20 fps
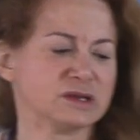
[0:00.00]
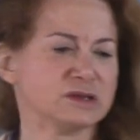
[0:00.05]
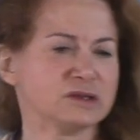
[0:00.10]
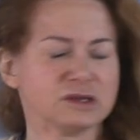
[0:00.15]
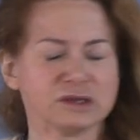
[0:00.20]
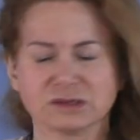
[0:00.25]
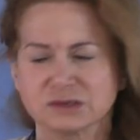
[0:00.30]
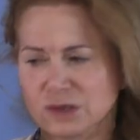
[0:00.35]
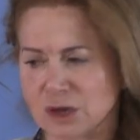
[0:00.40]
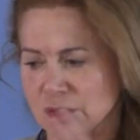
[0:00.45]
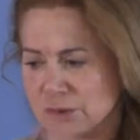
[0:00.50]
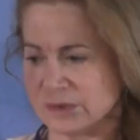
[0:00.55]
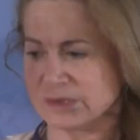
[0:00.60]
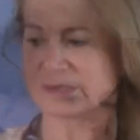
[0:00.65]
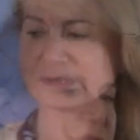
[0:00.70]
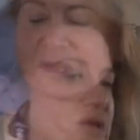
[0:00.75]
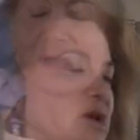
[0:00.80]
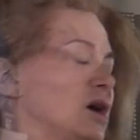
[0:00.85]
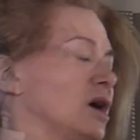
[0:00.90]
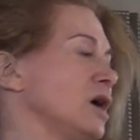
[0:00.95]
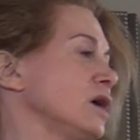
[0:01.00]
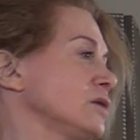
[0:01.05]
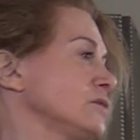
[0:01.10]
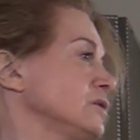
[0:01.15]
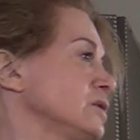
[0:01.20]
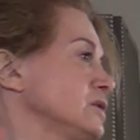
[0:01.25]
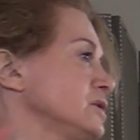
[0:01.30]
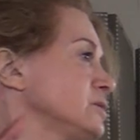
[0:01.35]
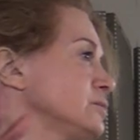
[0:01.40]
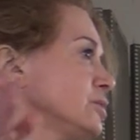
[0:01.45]
and it's always
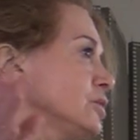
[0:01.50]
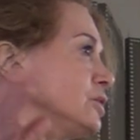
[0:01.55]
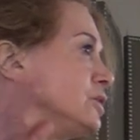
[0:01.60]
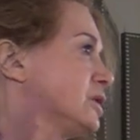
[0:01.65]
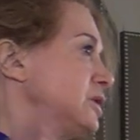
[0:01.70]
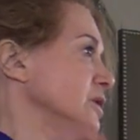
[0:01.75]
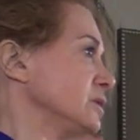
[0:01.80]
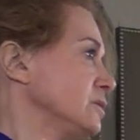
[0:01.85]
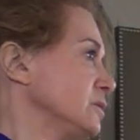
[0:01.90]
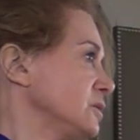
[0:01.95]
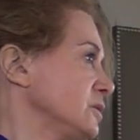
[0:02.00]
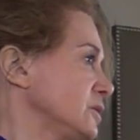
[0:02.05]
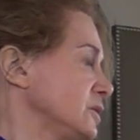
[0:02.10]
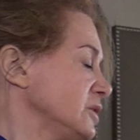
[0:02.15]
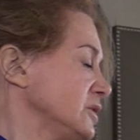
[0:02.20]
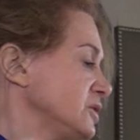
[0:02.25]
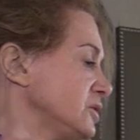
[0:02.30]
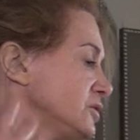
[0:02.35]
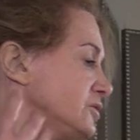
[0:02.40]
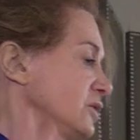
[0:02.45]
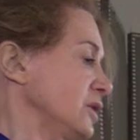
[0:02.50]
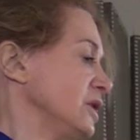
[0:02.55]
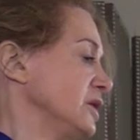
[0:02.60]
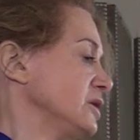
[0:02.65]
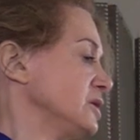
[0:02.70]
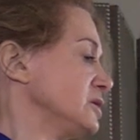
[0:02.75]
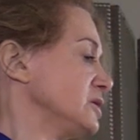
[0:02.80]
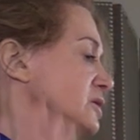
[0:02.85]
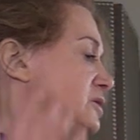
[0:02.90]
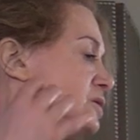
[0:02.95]
Congress pulling the
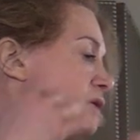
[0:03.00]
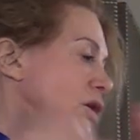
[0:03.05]
strings, it's